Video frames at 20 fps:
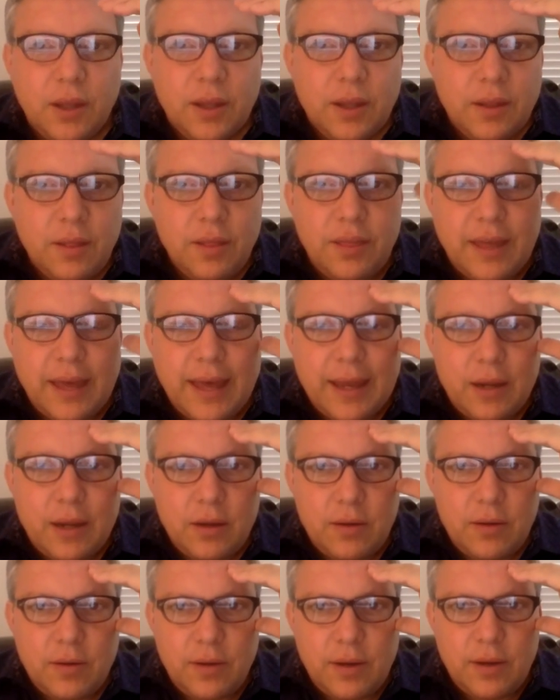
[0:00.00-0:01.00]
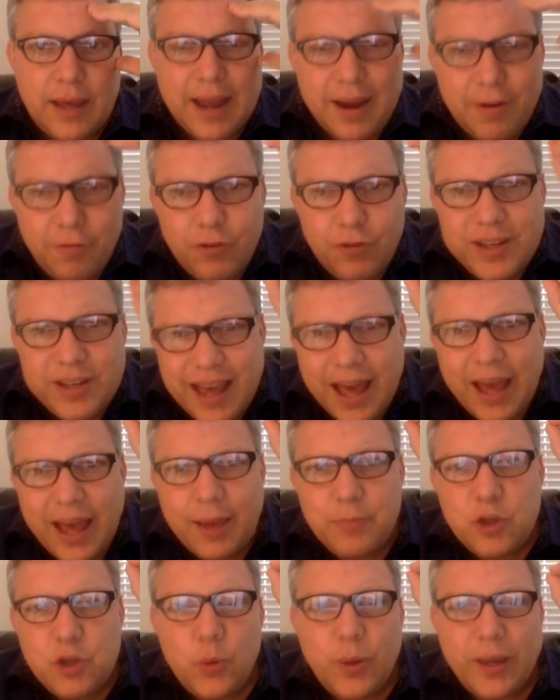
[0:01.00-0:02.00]
that every
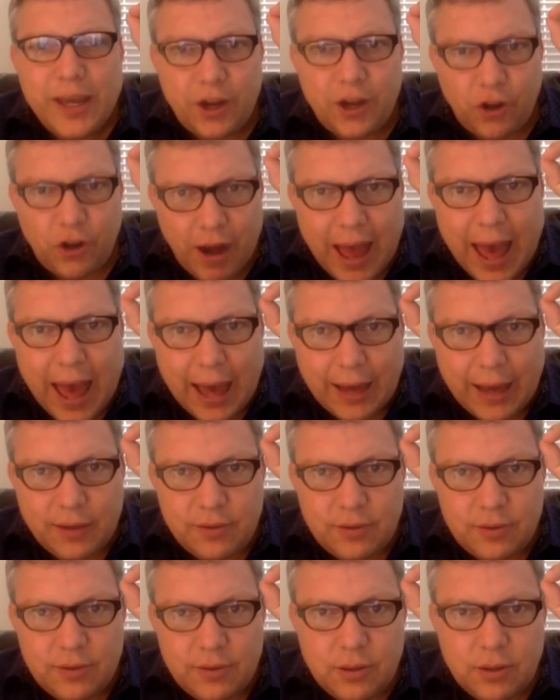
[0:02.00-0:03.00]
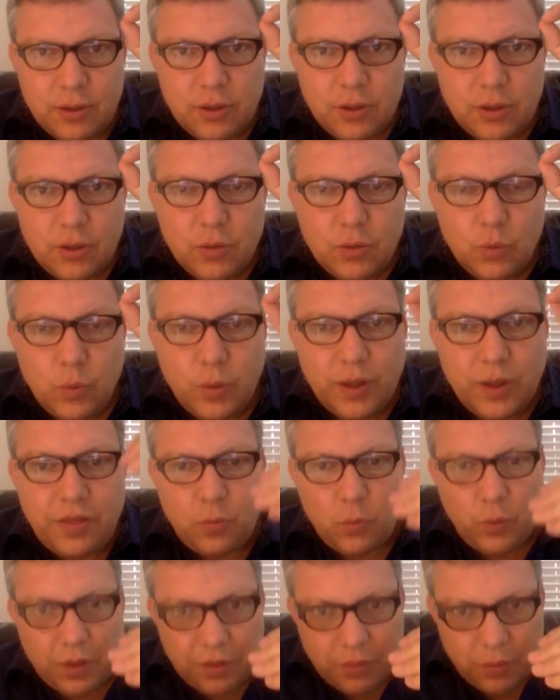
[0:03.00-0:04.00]
time you interact
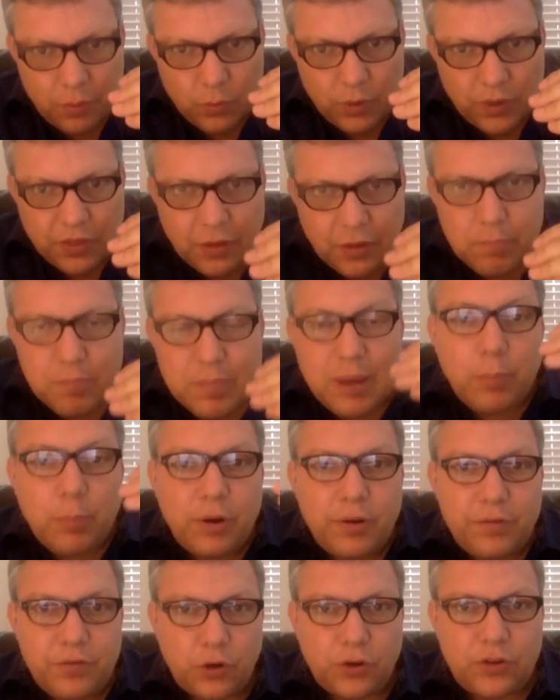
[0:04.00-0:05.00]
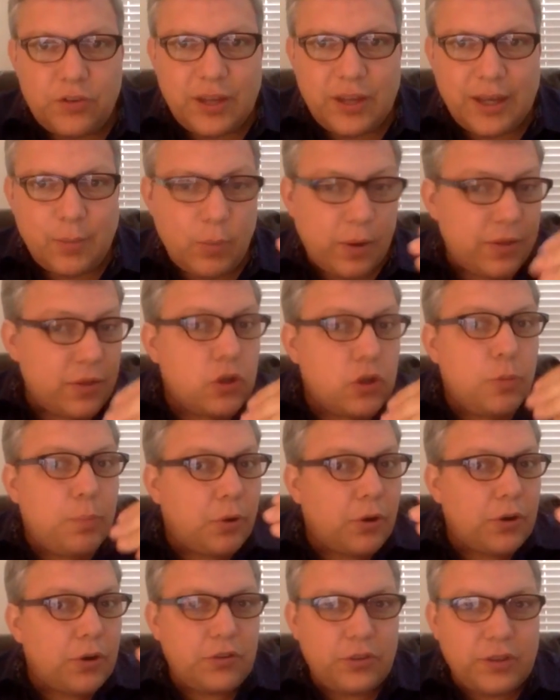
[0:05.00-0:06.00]
with a member of your team, whether you
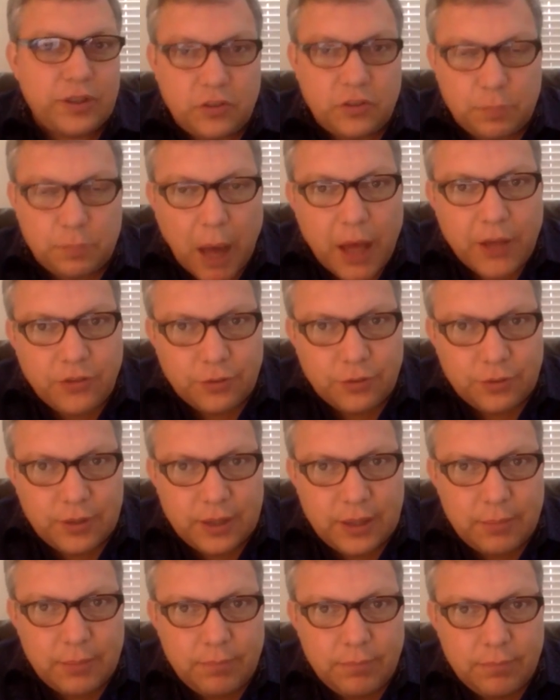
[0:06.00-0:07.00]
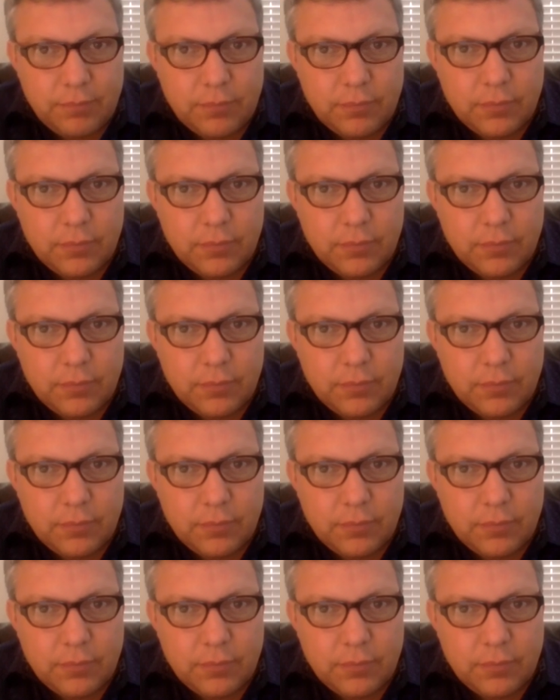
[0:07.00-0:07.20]
personally sponsored them